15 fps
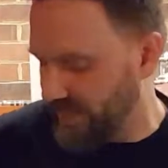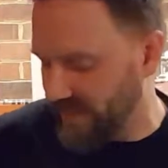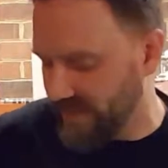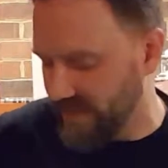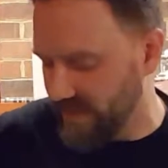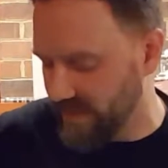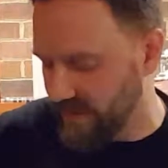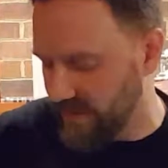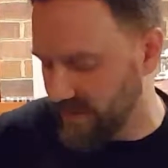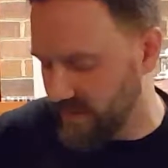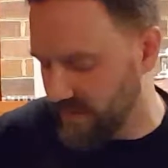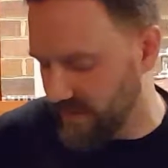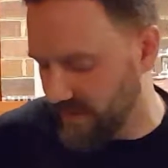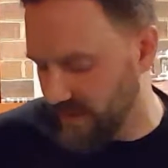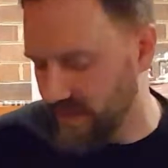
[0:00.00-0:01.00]
And
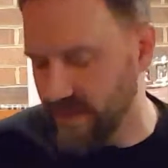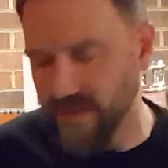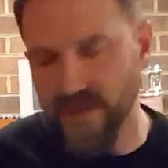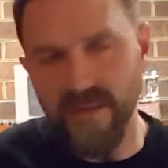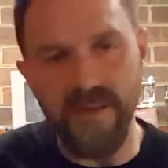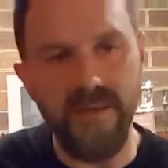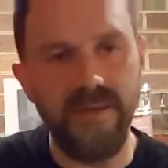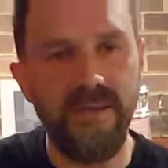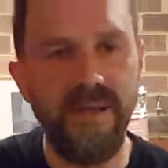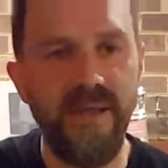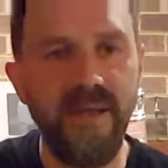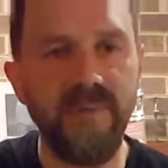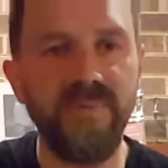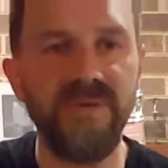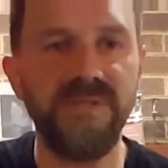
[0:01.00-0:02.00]
then in the
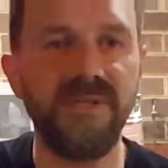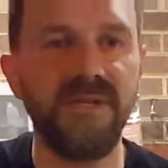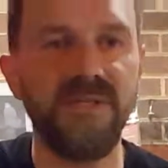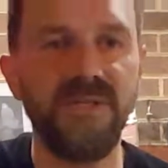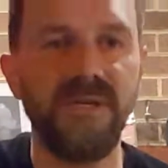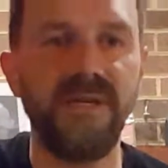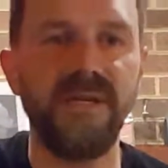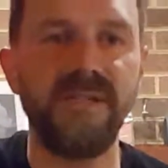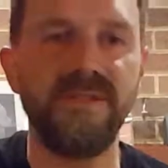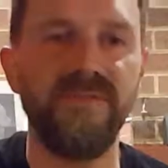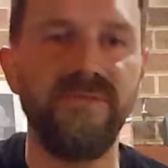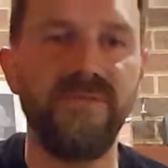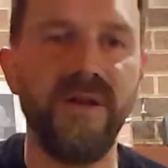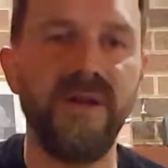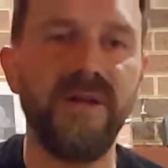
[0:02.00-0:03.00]
neck position, it's a
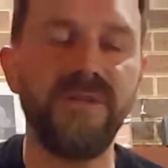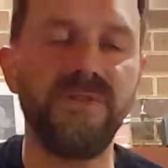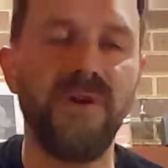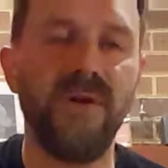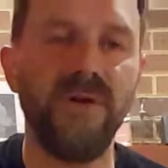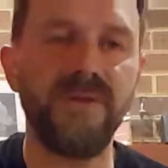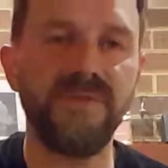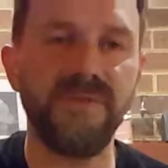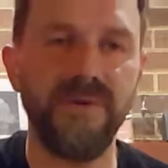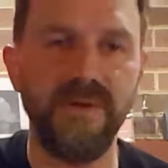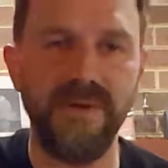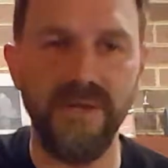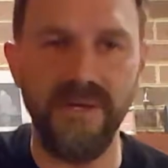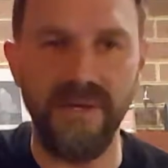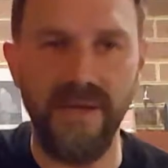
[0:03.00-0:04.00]
very dark
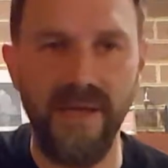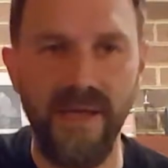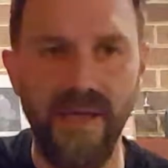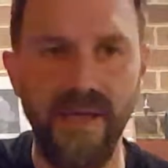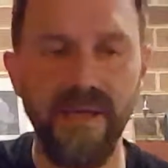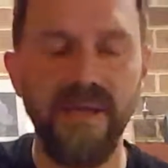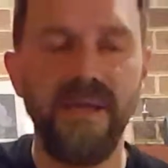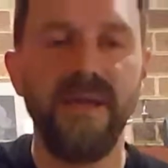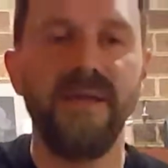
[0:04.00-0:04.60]
circuit neck.